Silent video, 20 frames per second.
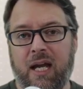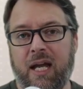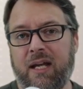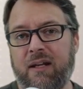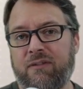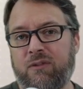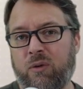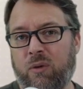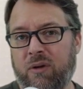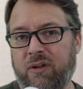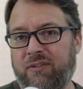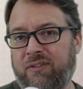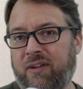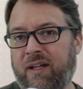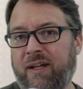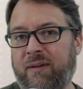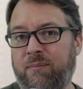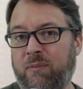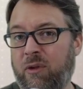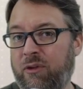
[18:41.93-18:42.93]
And of course,
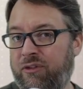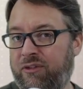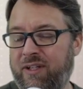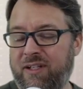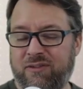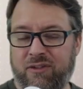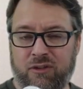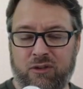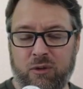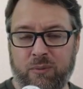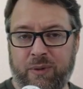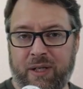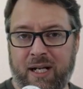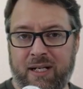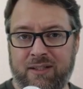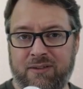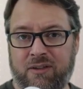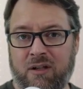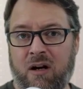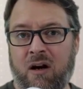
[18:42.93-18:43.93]
like most things in
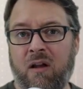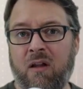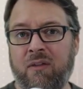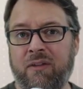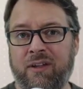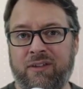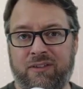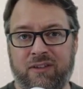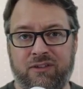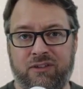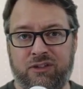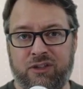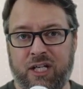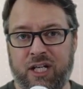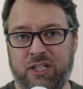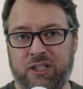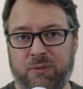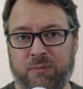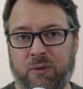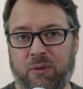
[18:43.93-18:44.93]
Kubernetes, all of this is
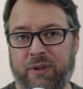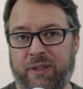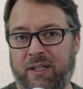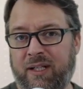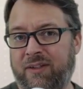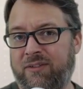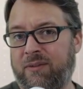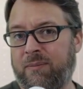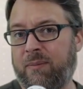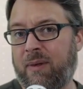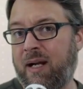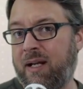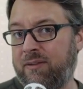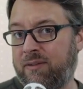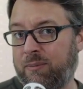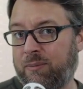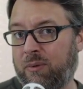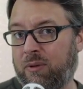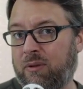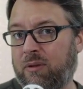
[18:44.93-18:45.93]
changeable and
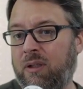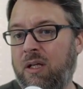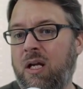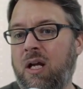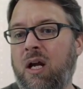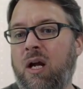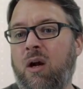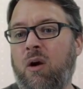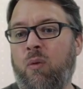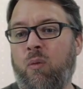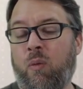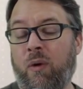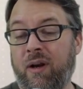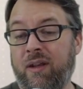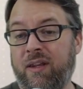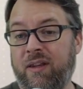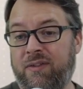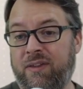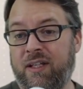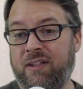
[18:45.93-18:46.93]
customizable. One
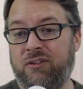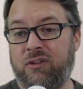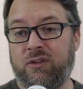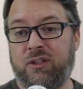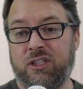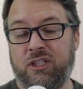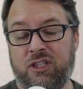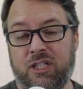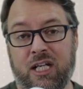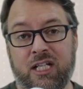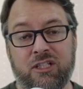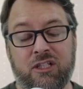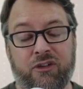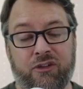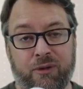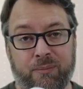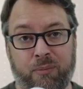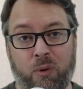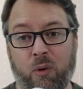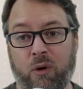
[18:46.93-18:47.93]
of the things you can change
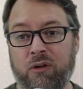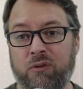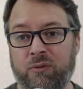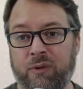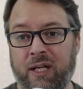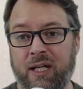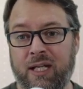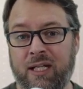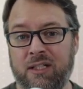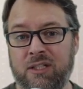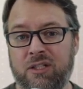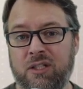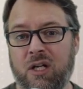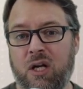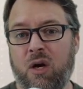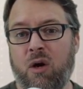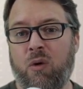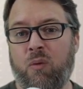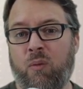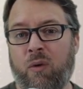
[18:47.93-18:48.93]
is the port range.
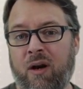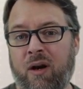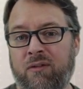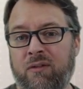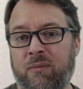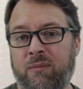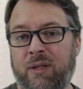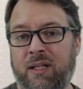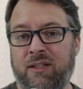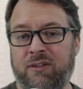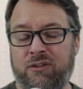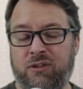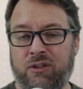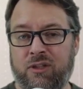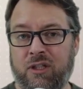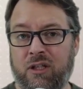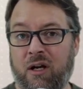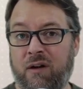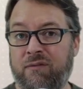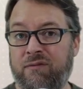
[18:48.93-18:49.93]
One of them is you
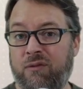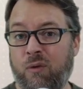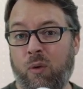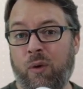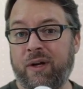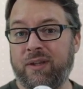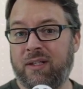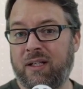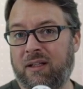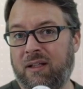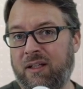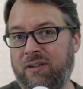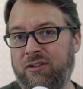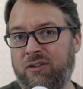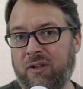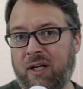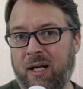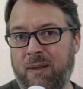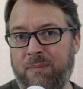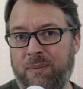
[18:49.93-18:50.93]
can avoid the
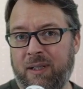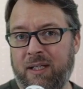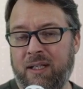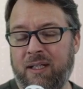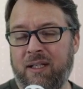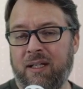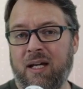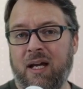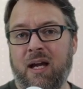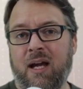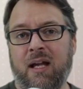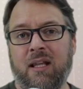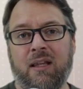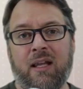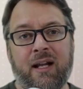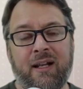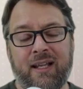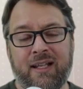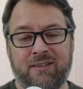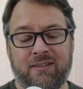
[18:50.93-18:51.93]
cluster IP. A
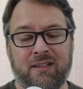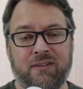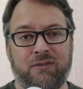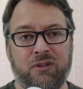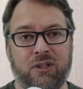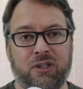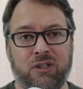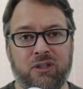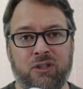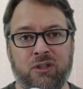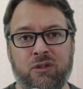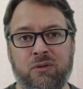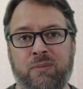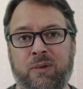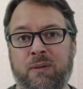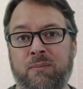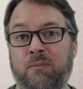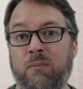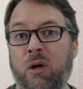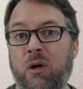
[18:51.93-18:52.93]
lot of that stuff you can do,
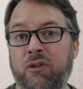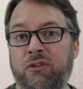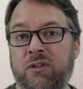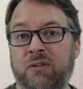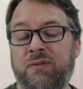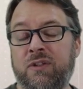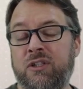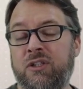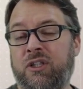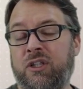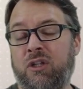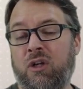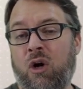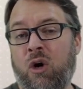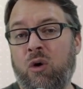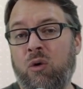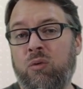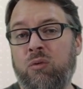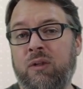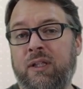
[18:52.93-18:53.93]
but most of it you can
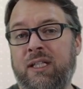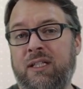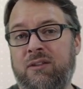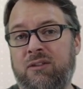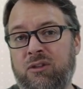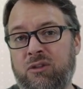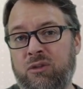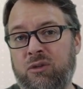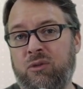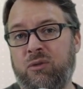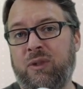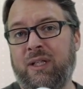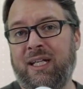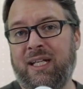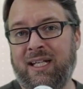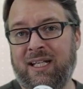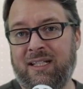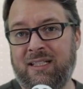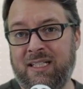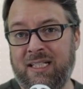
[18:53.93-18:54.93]
only do
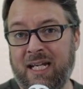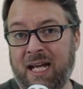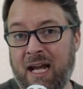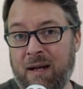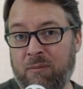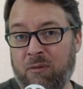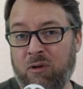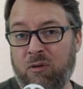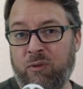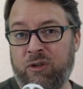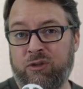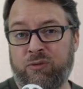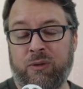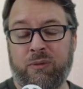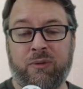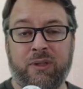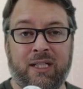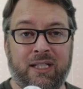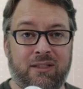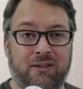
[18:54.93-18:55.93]
in YAML, which we
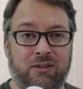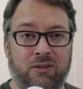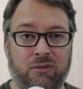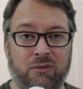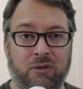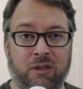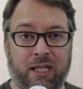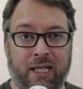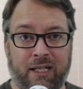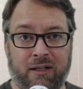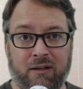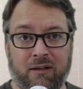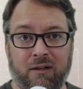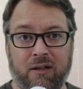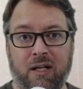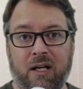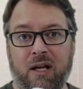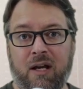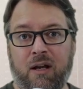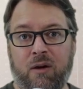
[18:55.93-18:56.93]
will get to later.
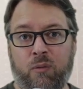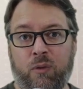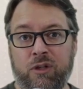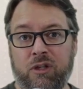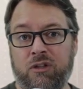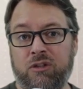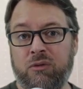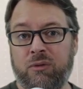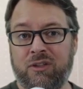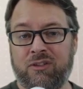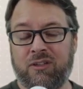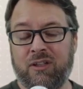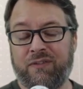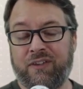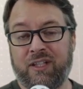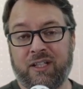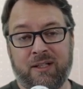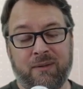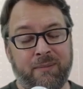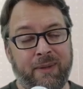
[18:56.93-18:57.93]
When you're doing stuff
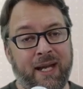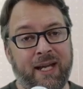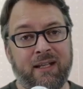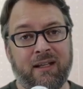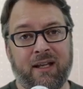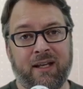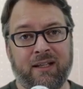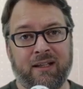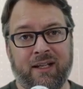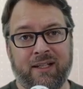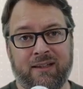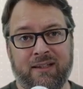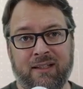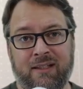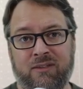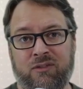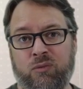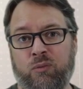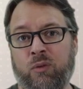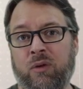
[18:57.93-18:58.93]
at the command line like
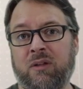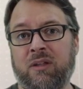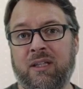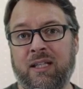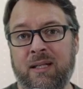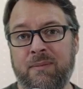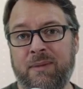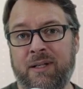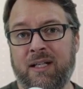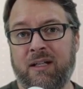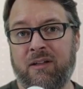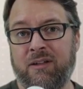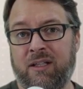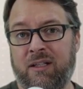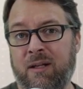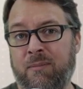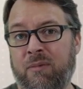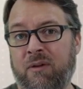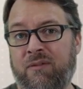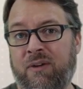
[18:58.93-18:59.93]
this, we're limited on the
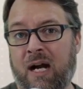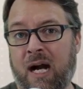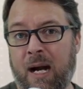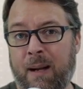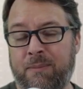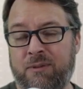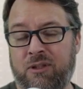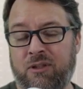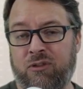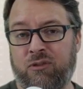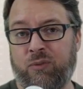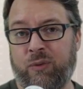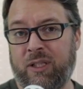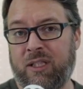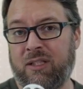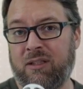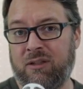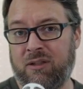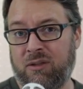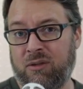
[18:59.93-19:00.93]
number of options we
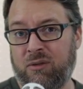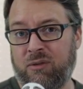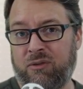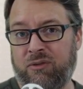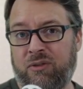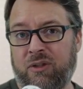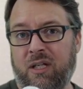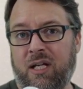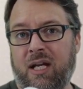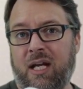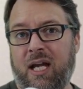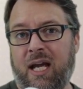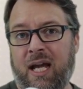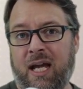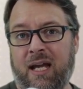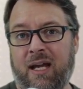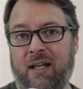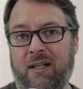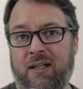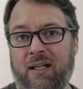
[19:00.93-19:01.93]
can use.
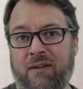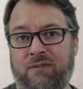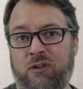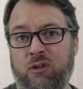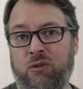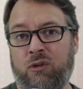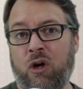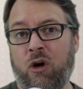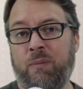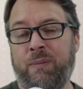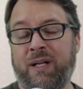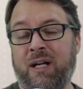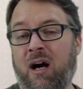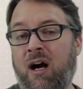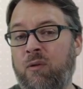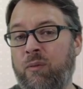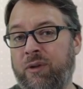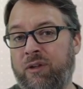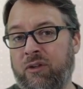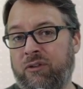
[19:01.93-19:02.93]
And if you go
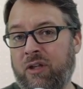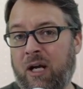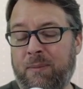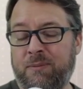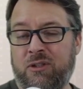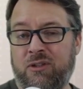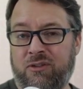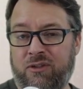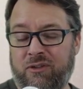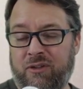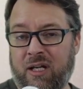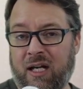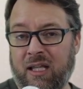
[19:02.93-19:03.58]
beyond what those options